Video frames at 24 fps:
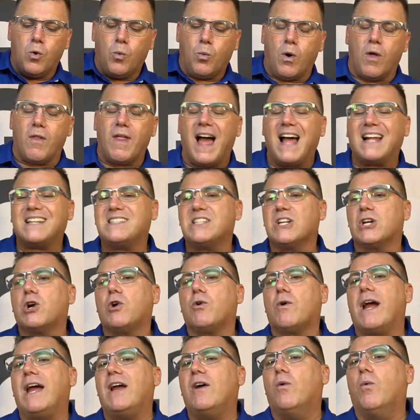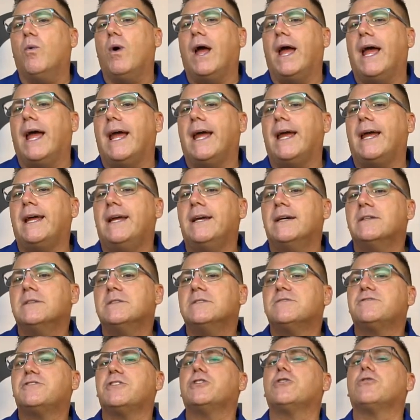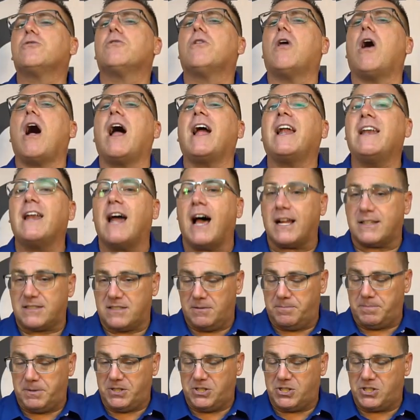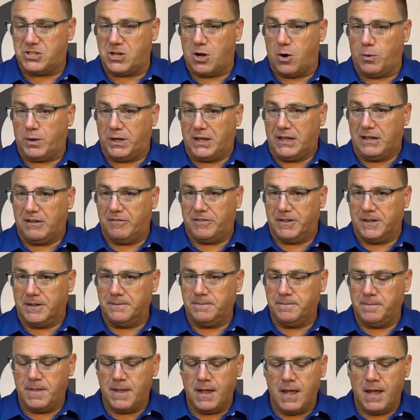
Well, that's a great way for your line not to be so even.